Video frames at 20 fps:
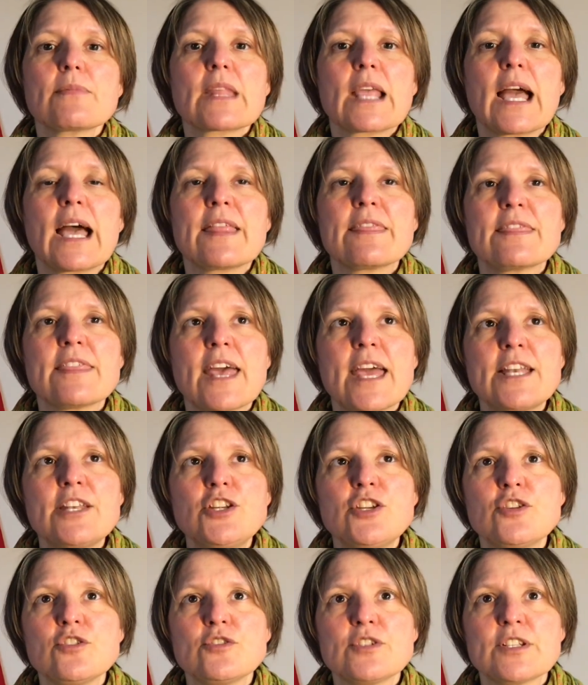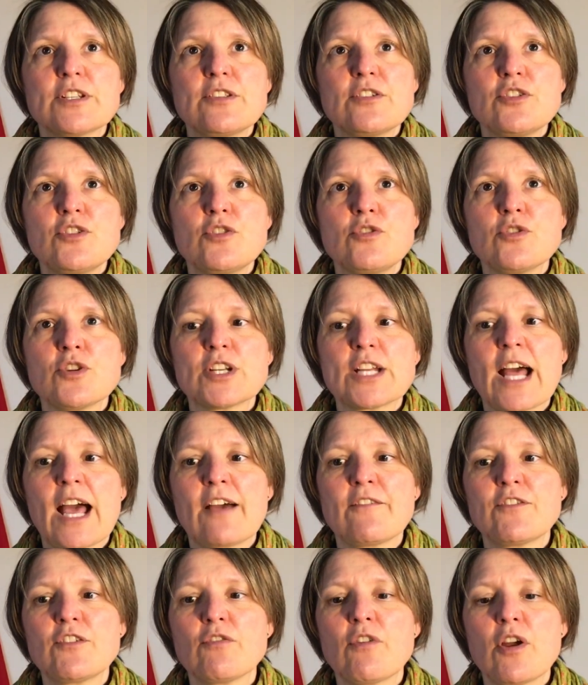and then you could
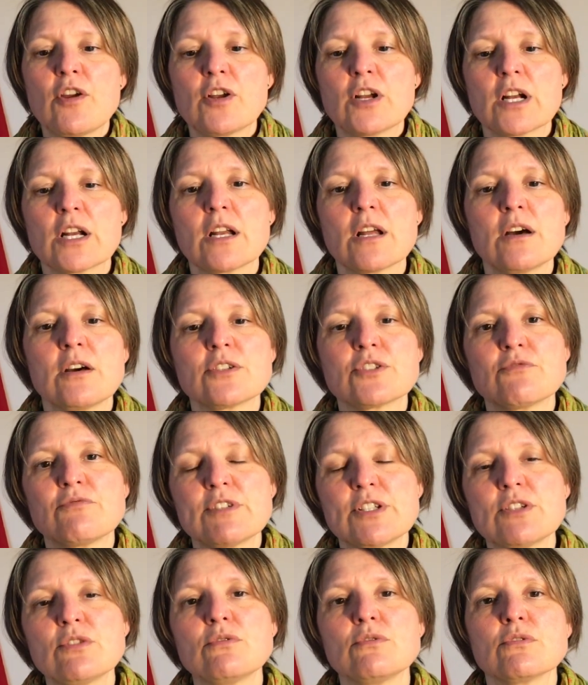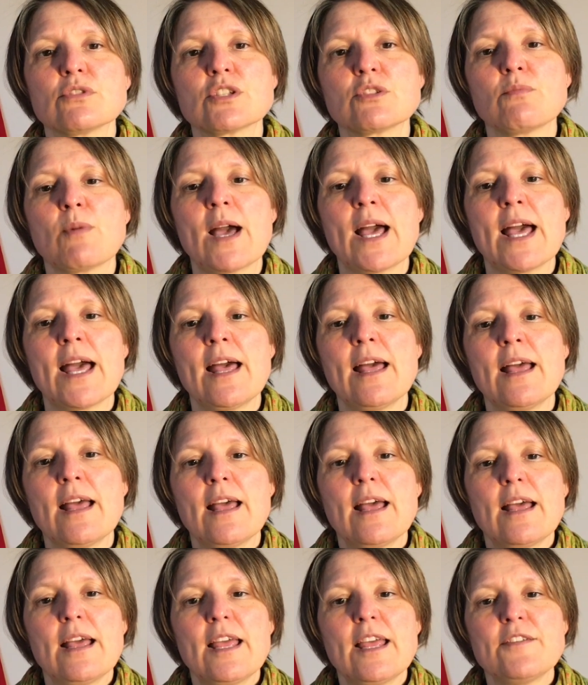have your own class resource where
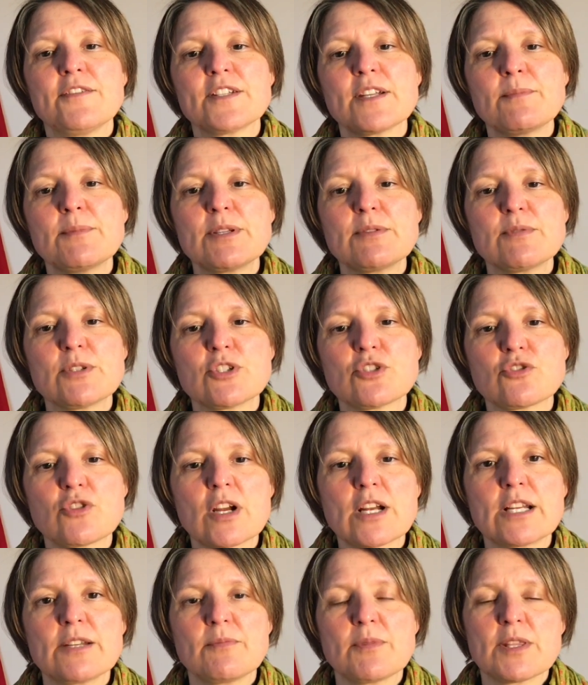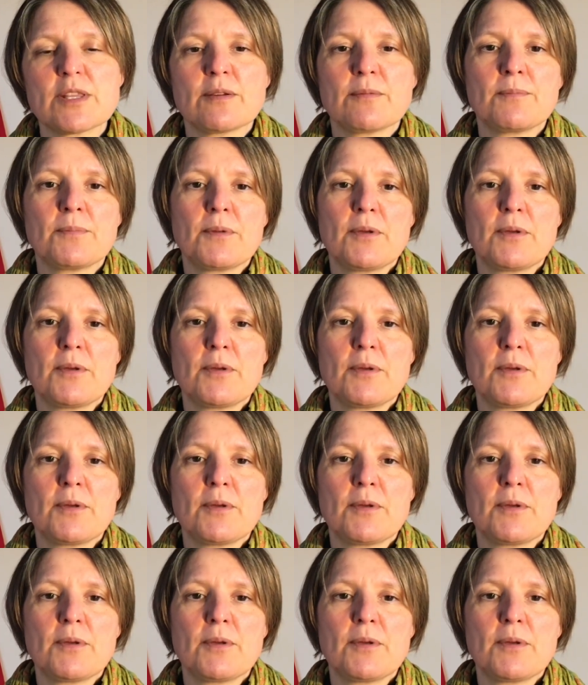if somebody was struggling with a